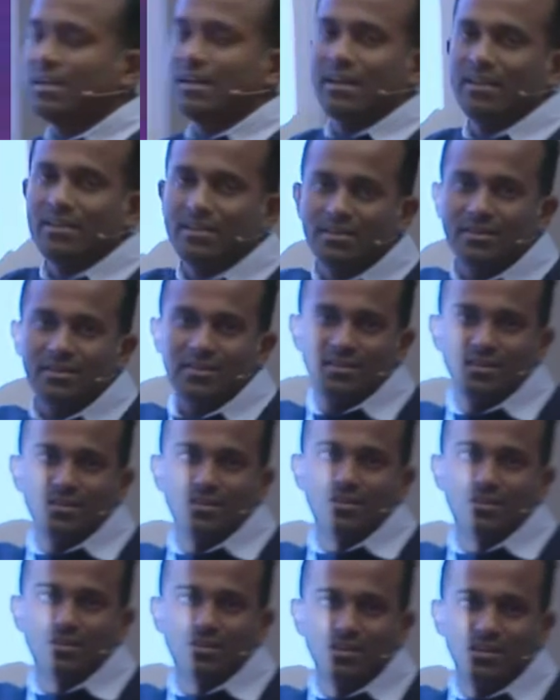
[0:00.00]
get
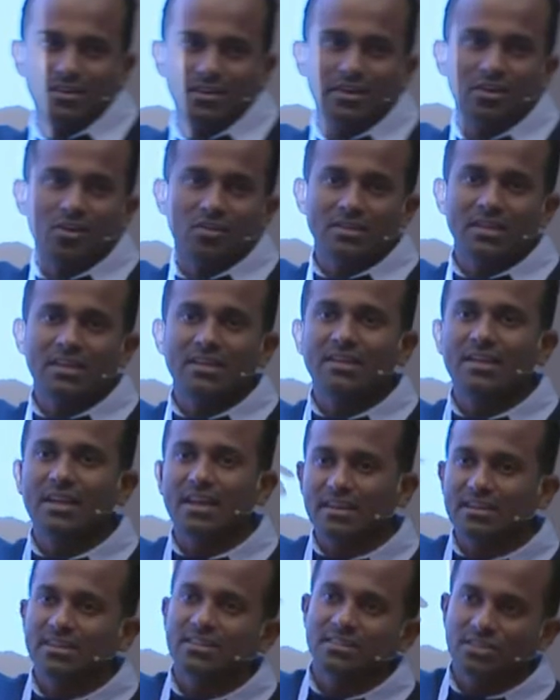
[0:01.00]
an
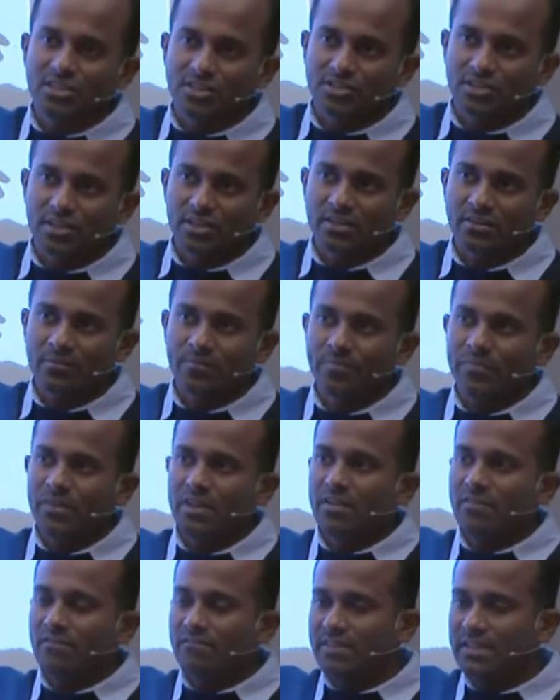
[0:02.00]
authenticated session
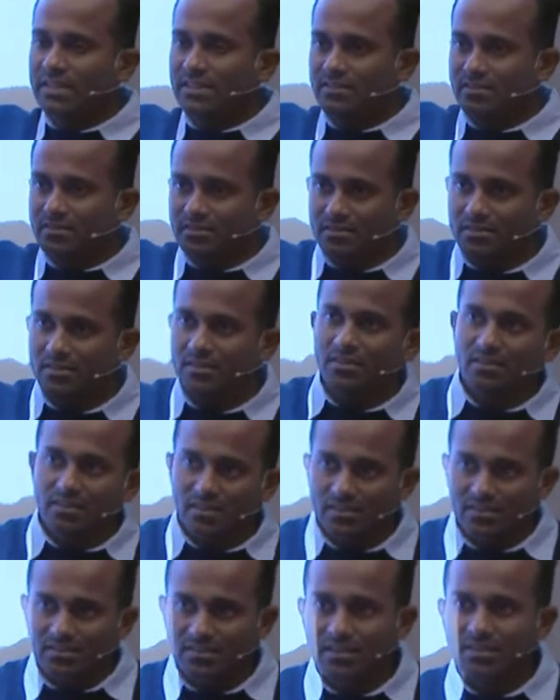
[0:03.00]
with
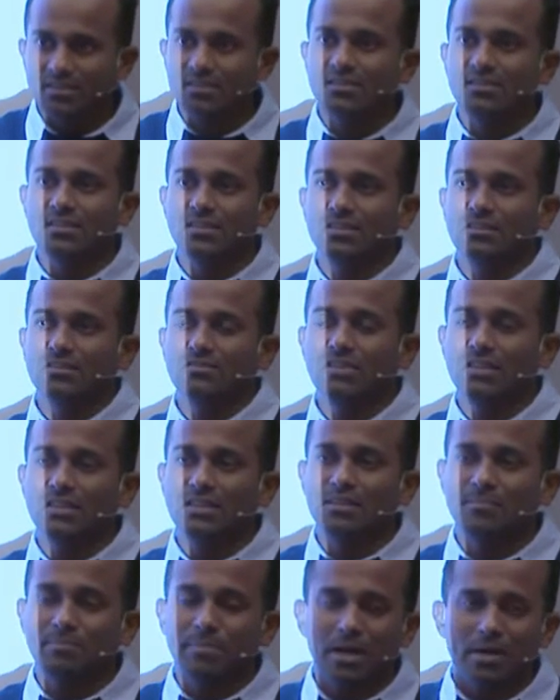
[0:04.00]
uh, certain se with
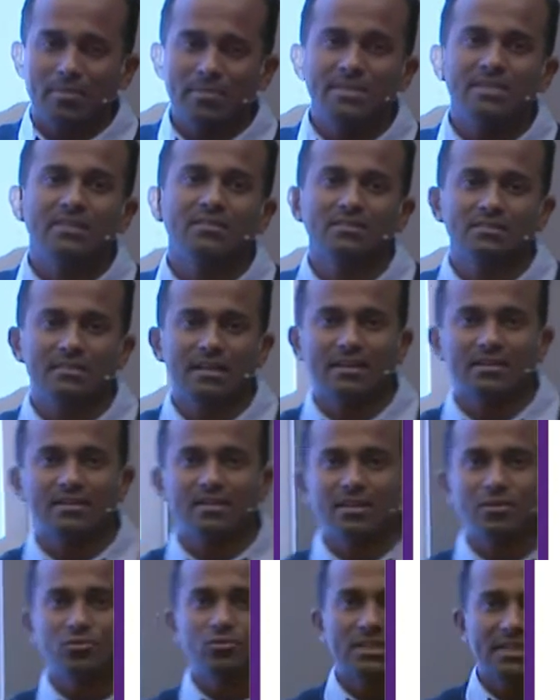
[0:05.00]
the permissions that
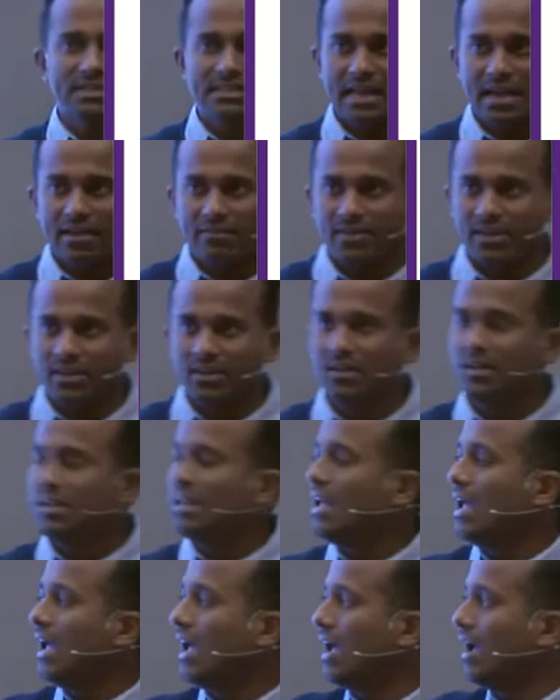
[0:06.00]
the user is having
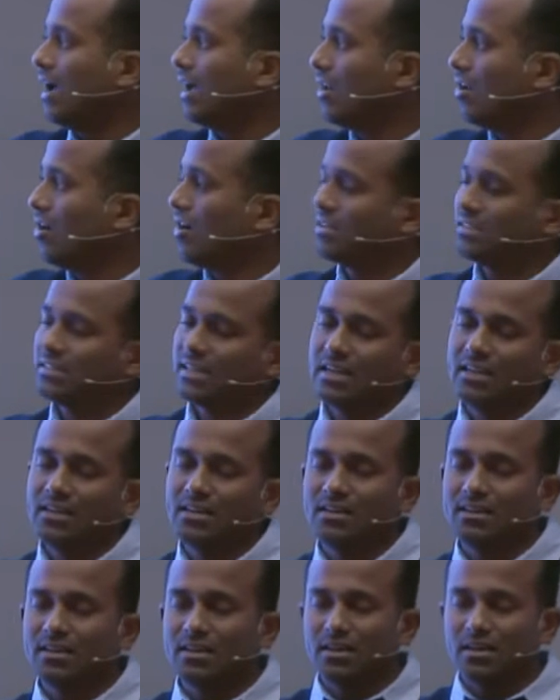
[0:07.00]
alongside
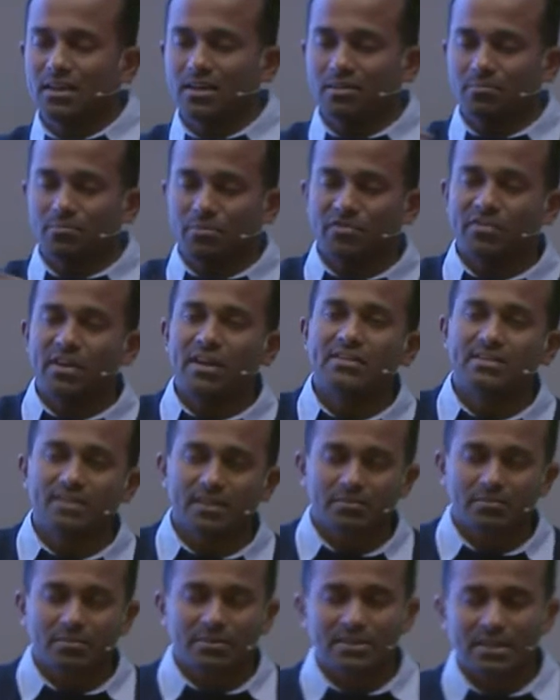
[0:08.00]
uh, profiles,
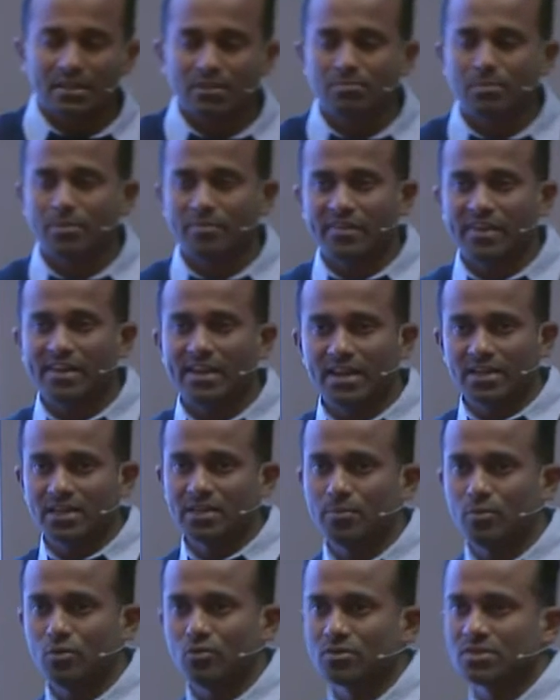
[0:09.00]
set of profile
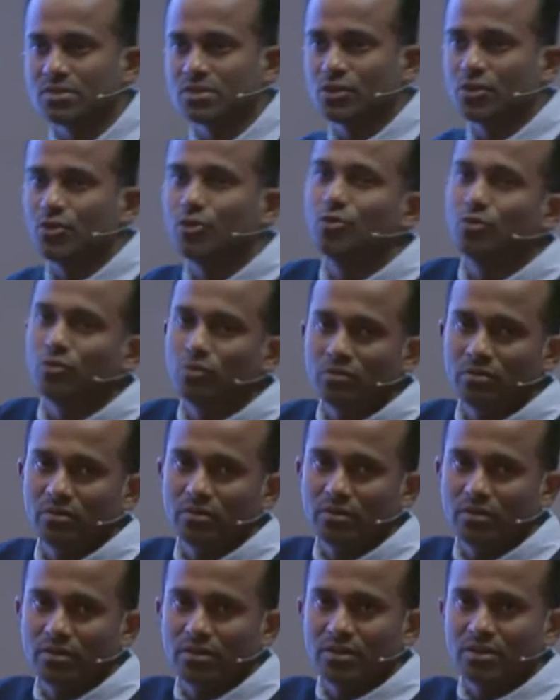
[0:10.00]
attributes to you
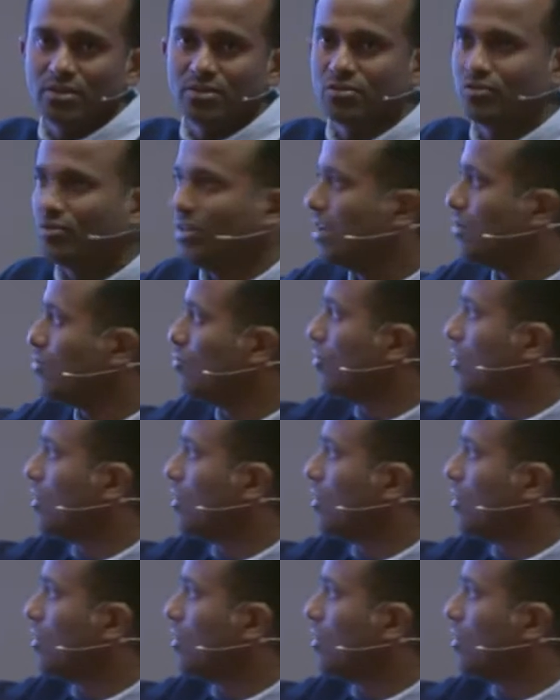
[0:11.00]
so that you